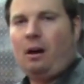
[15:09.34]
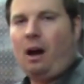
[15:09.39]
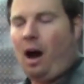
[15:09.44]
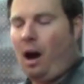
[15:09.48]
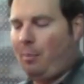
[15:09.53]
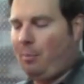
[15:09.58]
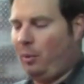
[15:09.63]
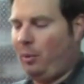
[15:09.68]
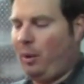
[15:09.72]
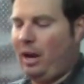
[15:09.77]

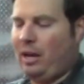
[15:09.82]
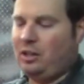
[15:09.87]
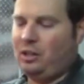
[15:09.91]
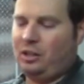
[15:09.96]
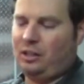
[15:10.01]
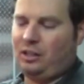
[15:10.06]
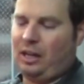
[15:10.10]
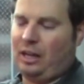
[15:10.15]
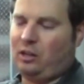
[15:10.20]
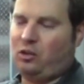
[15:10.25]

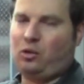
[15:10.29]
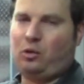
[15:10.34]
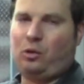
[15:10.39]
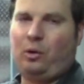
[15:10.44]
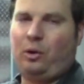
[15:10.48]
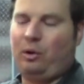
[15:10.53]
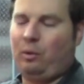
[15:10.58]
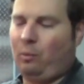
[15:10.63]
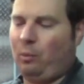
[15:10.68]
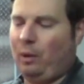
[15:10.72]
operations like
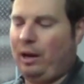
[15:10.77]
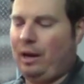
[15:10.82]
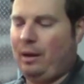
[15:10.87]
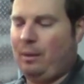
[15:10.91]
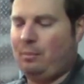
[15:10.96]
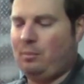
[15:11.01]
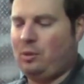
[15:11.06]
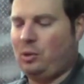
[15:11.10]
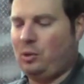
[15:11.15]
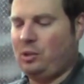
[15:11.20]
truing
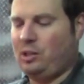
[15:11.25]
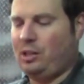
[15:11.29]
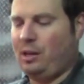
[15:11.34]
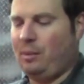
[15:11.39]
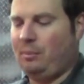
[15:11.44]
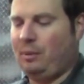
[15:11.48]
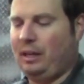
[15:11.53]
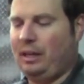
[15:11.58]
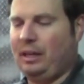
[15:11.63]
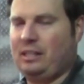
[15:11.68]
rims or
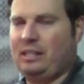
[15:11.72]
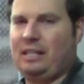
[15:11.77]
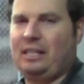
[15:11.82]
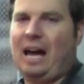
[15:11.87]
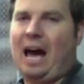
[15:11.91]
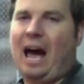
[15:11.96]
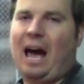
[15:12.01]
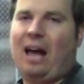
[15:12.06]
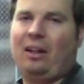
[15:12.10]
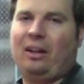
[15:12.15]
something as a
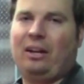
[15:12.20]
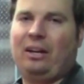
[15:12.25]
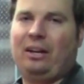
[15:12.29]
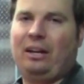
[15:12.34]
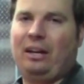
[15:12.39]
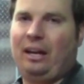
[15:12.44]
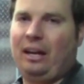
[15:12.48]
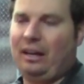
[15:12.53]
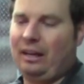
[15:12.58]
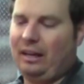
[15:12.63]

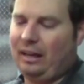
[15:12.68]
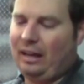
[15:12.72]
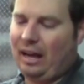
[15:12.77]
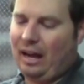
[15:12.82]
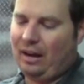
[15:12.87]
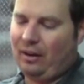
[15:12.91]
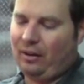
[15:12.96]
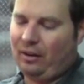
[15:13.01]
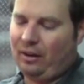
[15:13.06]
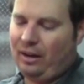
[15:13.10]
dial-in
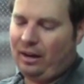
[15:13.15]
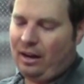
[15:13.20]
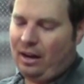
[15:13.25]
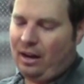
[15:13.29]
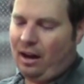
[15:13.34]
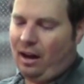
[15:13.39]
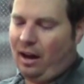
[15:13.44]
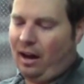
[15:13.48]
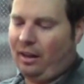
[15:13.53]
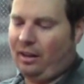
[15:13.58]
indicator.
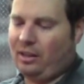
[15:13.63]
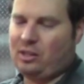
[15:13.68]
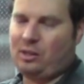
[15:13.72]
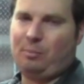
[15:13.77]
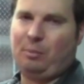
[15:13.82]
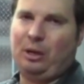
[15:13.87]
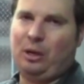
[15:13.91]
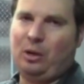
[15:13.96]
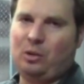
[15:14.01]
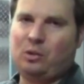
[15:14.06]
This
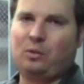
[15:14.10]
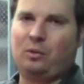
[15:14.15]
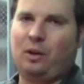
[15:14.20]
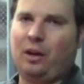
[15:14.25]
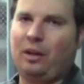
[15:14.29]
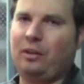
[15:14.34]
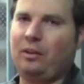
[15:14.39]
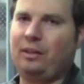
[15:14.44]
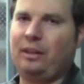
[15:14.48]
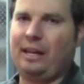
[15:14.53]
can be used
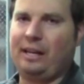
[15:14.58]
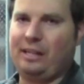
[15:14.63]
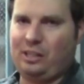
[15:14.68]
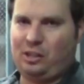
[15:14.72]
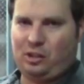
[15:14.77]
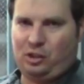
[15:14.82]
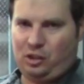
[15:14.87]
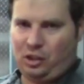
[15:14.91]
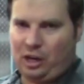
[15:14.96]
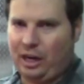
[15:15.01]
for other
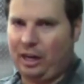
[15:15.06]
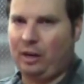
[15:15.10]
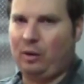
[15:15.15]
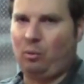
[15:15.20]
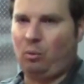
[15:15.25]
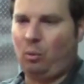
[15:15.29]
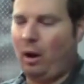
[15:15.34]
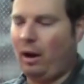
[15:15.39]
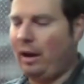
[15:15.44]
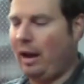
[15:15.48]
things,
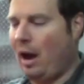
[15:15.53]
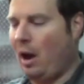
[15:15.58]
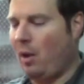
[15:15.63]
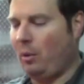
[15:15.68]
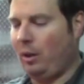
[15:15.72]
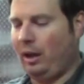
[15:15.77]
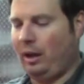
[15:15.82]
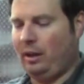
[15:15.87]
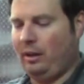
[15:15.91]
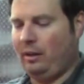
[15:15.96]
checking run
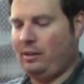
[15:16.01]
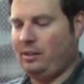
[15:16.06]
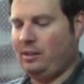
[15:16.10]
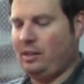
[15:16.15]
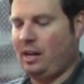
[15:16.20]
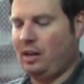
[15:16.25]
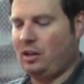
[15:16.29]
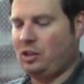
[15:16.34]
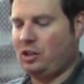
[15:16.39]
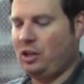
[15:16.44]
out and
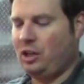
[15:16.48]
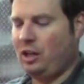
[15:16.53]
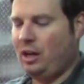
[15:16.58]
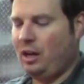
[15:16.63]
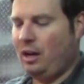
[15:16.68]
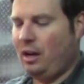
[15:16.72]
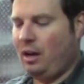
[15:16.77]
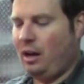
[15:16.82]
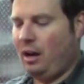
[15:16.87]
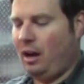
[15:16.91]
such.
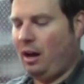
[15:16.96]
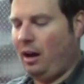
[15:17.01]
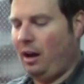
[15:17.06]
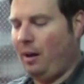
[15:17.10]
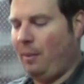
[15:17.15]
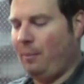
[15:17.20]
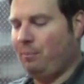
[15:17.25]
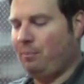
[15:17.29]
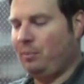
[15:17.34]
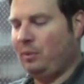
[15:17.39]

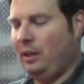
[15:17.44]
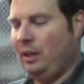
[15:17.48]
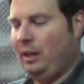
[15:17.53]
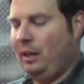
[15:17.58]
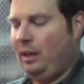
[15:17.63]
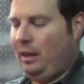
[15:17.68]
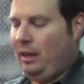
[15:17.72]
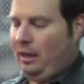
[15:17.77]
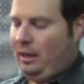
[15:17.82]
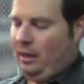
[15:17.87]

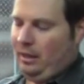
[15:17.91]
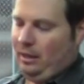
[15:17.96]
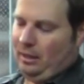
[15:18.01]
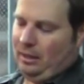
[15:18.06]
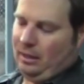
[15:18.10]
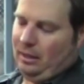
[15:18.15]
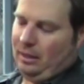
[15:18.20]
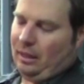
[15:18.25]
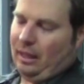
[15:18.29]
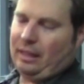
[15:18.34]

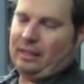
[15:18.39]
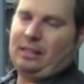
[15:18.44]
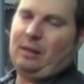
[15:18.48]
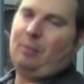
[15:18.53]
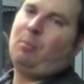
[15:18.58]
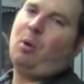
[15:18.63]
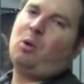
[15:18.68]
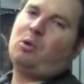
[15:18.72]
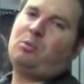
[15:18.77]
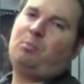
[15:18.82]
Like I
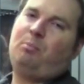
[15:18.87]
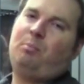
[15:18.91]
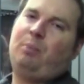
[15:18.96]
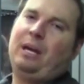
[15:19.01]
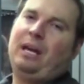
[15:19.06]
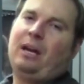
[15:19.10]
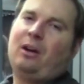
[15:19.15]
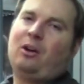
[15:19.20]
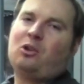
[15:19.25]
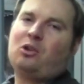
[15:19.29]
said, most
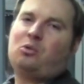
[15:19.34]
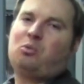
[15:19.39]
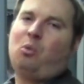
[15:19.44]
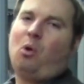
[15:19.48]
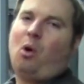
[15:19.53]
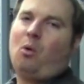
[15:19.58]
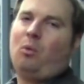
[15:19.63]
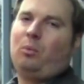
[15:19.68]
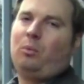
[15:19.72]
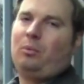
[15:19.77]
beginners
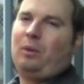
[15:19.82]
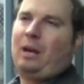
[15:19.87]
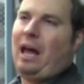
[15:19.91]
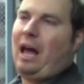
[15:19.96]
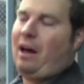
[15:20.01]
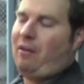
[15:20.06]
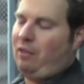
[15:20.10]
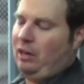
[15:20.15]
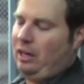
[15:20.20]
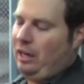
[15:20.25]
won't
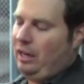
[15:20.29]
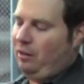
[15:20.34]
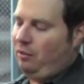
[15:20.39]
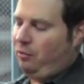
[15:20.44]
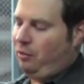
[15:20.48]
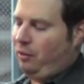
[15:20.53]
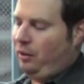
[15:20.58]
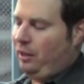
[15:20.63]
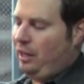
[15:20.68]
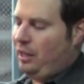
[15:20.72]
have a
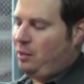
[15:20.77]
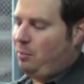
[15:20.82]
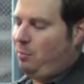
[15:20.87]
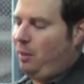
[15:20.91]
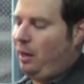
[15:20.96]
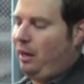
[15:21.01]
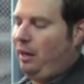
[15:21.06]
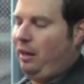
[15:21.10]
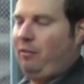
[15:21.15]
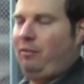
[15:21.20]
need for this,
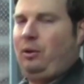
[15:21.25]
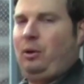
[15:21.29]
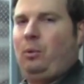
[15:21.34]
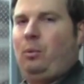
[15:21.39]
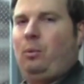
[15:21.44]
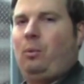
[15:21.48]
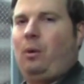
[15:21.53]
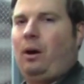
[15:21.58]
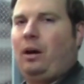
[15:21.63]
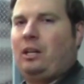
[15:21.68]
but if
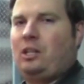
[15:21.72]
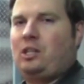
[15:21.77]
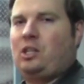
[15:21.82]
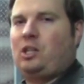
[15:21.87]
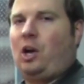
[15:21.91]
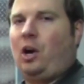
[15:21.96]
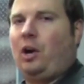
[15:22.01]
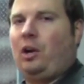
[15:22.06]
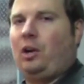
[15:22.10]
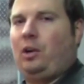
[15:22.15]
you want to
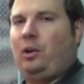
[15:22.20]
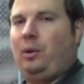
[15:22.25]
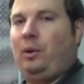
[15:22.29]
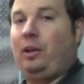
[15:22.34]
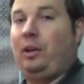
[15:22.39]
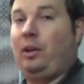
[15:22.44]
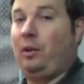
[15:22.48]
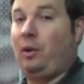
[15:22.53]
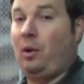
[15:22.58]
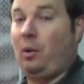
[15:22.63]
start
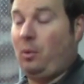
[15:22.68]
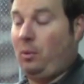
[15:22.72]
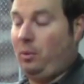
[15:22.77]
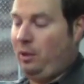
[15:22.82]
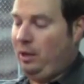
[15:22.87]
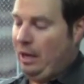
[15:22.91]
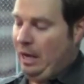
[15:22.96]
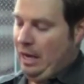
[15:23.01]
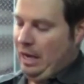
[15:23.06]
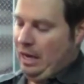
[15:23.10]
doing your
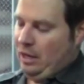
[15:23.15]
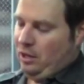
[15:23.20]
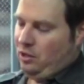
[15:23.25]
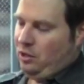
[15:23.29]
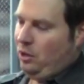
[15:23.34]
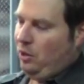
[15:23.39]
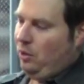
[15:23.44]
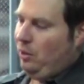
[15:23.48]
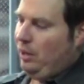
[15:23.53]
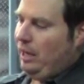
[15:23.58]
own
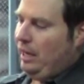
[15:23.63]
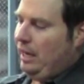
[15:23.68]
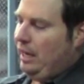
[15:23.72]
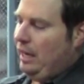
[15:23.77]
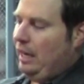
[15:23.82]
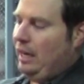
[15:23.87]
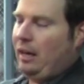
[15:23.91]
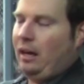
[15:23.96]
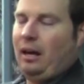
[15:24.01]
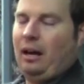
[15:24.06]

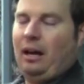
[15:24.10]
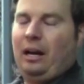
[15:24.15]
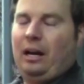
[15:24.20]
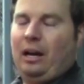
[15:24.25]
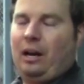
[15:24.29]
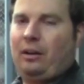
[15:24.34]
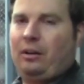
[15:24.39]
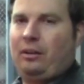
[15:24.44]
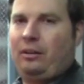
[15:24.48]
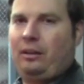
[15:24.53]
tuning and
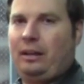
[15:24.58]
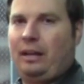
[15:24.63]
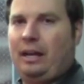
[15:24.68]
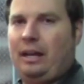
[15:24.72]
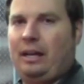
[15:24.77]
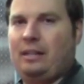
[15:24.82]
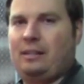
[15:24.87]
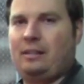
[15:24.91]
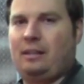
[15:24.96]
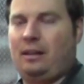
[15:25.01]
other
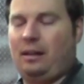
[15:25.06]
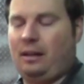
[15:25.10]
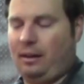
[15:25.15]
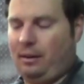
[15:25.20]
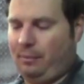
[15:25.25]
things,